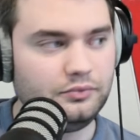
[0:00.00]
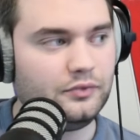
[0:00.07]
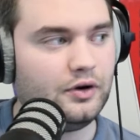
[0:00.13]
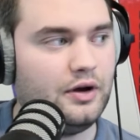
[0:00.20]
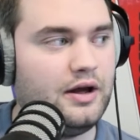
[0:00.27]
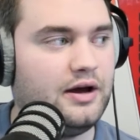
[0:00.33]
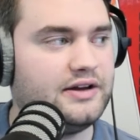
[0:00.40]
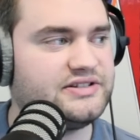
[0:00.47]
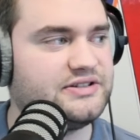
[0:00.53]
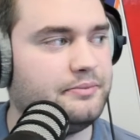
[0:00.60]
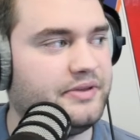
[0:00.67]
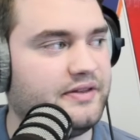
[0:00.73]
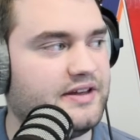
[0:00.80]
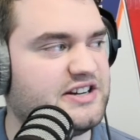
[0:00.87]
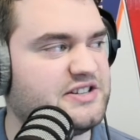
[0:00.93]
Uh,
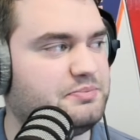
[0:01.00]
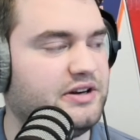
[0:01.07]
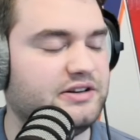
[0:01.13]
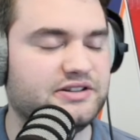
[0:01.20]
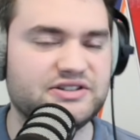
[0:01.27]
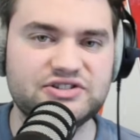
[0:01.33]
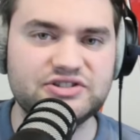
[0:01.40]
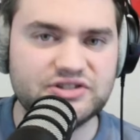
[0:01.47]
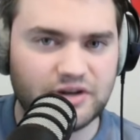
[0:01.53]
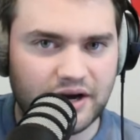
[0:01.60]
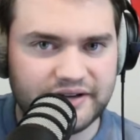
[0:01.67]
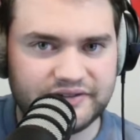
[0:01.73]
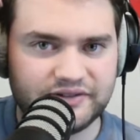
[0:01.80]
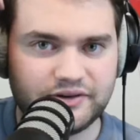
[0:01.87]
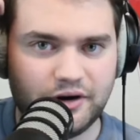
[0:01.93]
something that has been
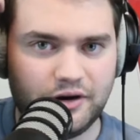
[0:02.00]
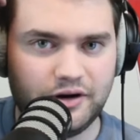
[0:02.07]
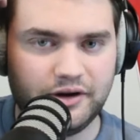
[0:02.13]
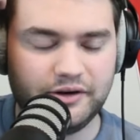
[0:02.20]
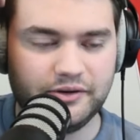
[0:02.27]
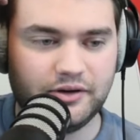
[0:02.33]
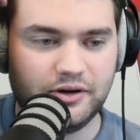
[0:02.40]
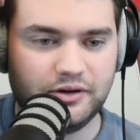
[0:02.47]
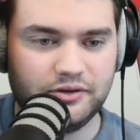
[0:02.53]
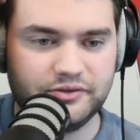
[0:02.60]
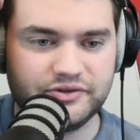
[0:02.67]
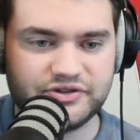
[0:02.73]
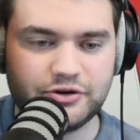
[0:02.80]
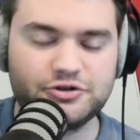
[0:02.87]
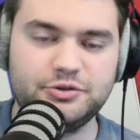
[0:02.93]
discussed on
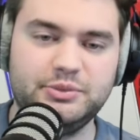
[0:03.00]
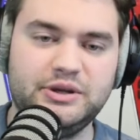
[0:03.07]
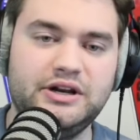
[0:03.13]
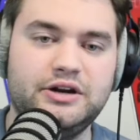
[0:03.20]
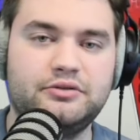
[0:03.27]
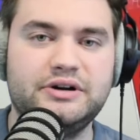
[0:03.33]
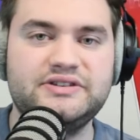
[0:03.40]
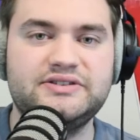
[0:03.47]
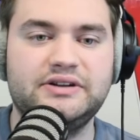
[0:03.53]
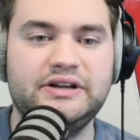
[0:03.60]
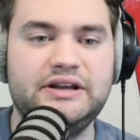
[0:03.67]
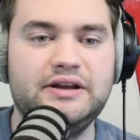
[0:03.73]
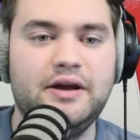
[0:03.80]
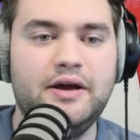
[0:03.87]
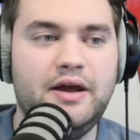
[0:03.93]
social media
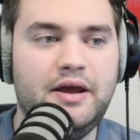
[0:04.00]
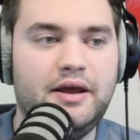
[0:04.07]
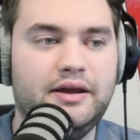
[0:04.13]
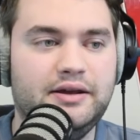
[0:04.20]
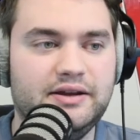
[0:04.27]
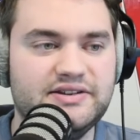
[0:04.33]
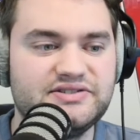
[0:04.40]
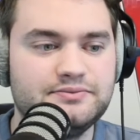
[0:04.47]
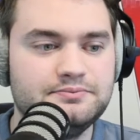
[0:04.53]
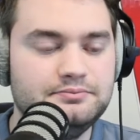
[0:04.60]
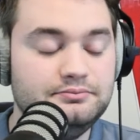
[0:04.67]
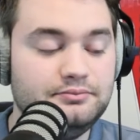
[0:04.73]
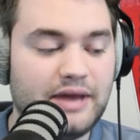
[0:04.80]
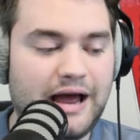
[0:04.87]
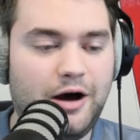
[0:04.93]
recently is
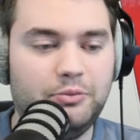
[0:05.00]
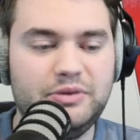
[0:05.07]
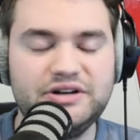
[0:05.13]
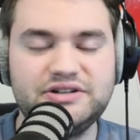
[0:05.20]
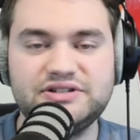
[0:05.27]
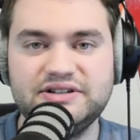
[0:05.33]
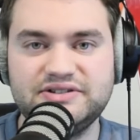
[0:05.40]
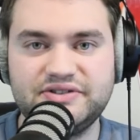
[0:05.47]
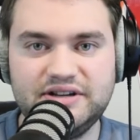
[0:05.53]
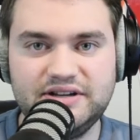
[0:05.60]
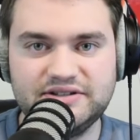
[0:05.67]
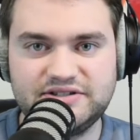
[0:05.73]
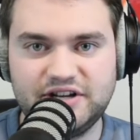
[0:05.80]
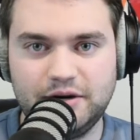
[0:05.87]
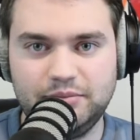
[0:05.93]
how much is the
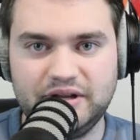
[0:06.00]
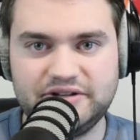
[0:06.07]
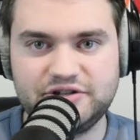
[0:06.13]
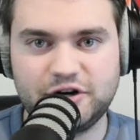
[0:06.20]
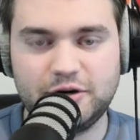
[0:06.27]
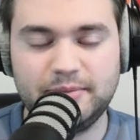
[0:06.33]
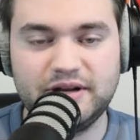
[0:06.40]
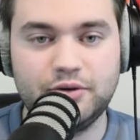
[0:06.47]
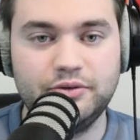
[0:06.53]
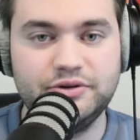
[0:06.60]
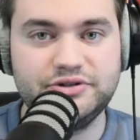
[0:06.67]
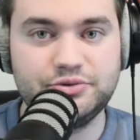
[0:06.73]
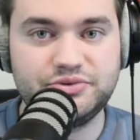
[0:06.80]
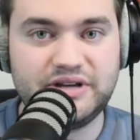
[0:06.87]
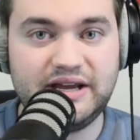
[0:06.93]
NCAA tournament going
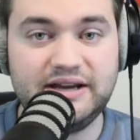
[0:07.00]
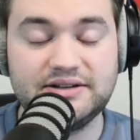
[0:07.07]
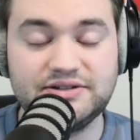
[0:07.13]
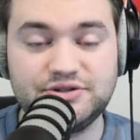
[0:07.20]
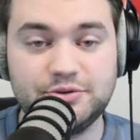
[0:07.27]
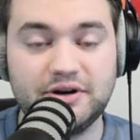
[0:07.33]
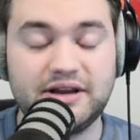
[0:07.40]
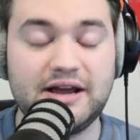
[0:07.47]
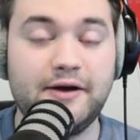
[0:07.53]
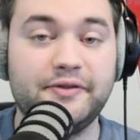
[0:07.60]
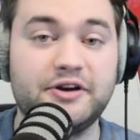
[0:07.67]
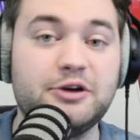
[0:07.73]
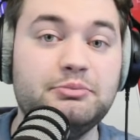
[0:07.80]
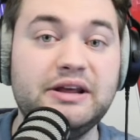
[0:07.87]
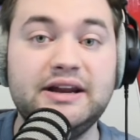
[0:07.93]
to take into account, the
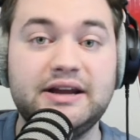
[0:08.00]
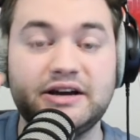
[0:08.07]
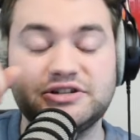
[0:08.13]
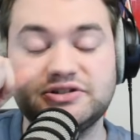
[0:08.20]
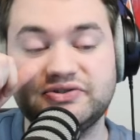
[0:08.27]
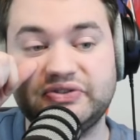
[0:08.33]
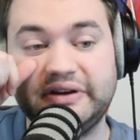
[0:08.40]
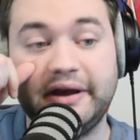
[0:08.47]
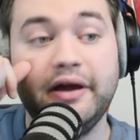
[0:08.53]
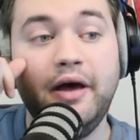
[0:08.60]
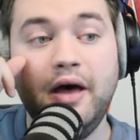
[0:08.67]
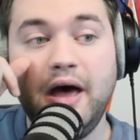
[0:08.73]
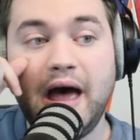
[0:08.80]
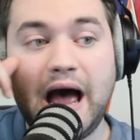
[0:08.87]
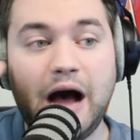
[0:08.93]
committee, I should say,
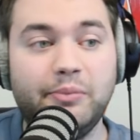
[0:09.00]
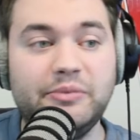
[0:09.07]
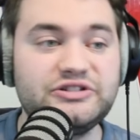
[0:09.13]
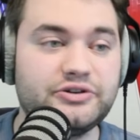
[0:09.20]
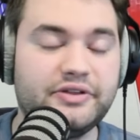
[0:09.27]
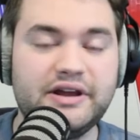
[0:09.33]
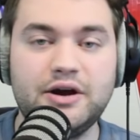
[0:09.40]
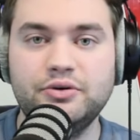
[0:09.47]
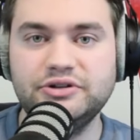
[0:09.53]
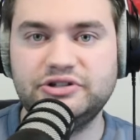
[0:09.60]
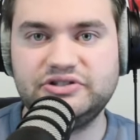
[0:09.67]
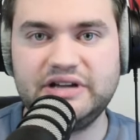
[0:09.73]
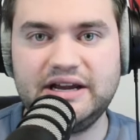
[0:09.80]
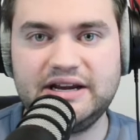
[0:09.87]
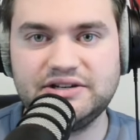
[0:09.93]
how much are they going to
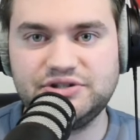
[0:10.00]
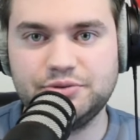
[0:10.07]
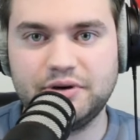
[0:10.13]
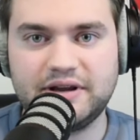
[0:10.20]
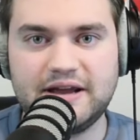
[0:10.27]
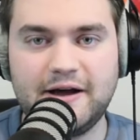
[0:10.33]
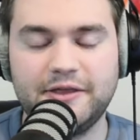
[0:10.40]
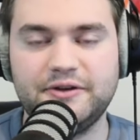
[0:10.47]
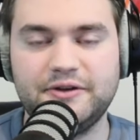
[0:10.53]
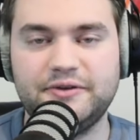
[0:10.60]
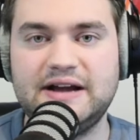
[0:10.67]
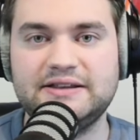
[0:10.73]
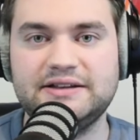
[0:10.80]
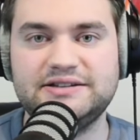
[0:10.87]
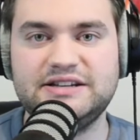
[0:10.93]
take into account the
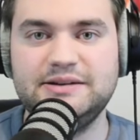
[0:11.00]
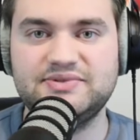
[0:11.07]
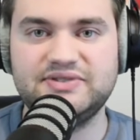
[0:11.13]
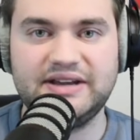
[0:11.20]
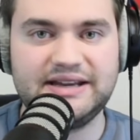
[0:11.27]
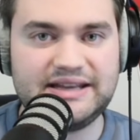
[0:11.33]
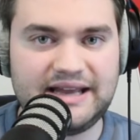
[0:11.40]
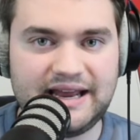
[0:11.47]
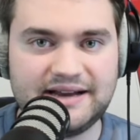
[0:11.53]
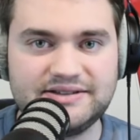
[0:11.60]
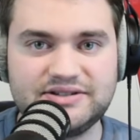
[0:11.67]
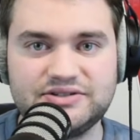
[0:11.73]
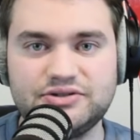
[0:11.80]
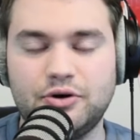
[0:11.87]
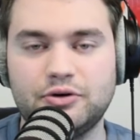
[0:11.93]
fact that teams like
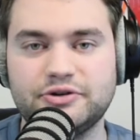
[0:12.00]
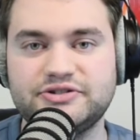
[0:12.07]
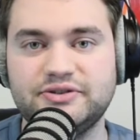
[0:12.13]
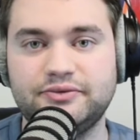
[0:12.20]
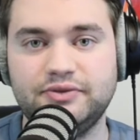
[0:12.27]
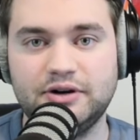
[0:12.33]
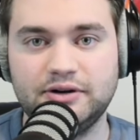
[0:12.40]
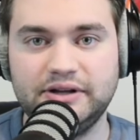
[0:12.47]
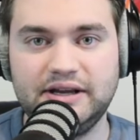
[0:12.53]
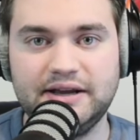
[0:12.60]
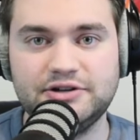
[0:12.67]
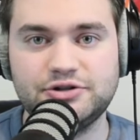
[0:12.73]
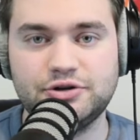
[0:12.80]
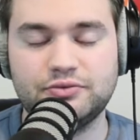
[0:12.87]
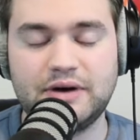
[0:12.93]
Kansas are severely
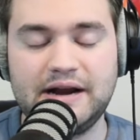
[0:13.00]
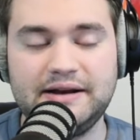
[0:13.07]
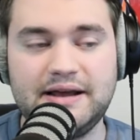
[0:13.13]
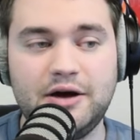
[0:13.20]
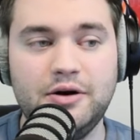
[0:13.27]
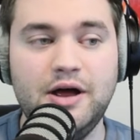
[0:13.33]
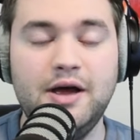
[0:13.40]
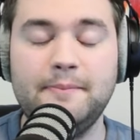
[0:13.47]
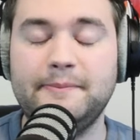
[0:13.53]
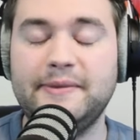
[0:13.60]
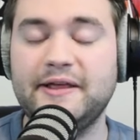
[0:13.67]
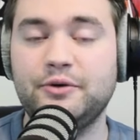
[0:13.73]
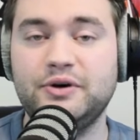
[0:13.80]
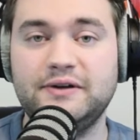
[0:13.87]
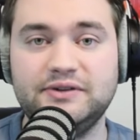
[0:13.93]
injured right now? By
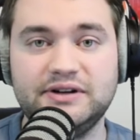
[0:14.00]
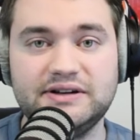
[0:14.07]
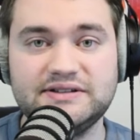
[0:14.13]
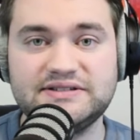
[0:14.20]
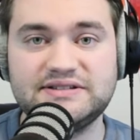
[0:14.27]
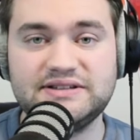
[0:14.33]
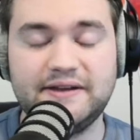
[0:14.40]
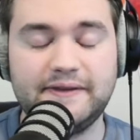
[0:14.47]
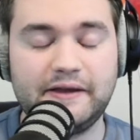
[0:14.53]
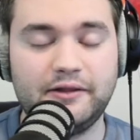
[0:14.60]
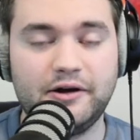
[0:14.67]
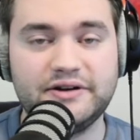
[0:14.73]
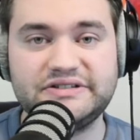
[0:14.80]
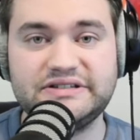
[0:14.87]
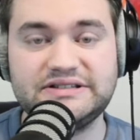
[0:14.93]
the way, if you didn't see it, they
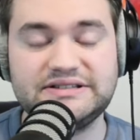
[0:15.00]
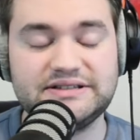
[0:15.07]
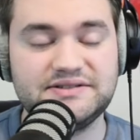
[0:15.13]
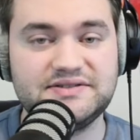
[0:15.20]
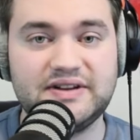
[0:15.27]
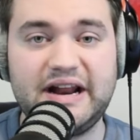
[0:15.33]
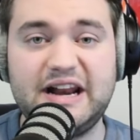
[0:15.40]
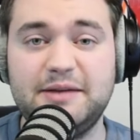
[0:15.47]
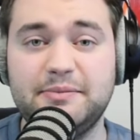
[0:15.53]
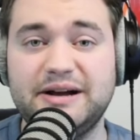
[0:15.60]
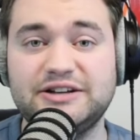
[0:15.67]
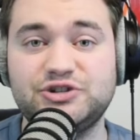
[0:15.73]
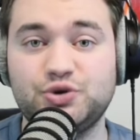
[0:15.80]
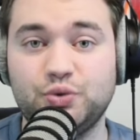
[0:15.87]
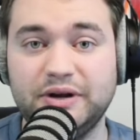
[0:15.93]
lost to Cincinnati by
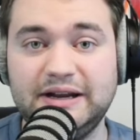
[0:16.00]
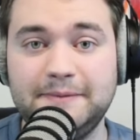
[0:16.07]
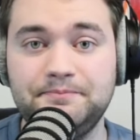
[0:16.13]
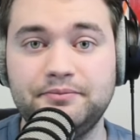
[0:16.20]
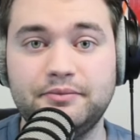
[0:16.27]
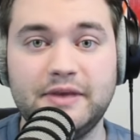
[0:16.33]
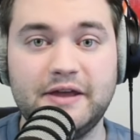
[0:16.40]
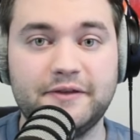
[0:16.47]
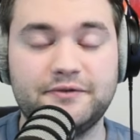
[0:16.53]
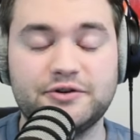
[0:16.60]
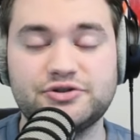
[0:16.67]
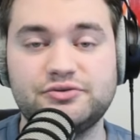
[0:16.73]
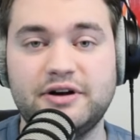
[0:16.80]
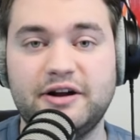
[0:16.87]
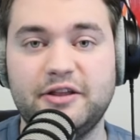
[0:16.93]
20 in the
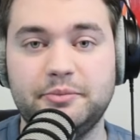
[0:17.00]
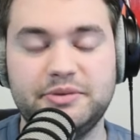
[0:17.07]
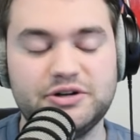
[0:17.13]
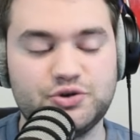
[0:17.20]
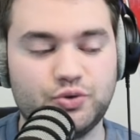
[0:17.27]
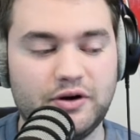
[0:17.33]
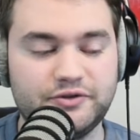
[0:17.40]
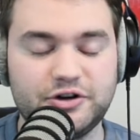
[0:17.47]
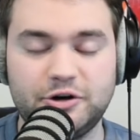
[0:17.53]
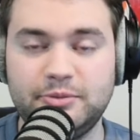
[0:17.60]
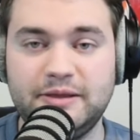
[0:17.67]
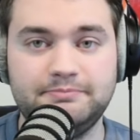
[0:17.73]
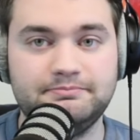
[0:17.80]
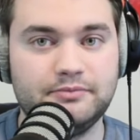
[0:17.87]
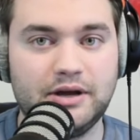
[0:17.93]
first round of the Big 12
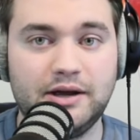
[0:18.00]
tournament.